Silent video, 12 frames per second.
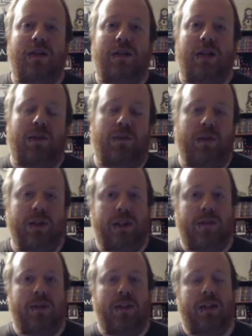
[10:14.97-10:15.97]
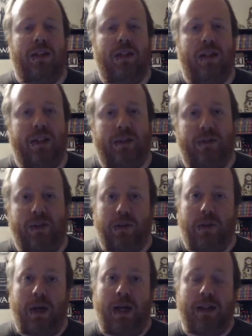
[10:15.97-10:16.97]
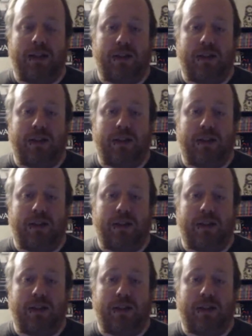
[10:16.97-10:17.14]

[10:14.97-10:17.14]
not the ones like we've seen in Days of Future Past.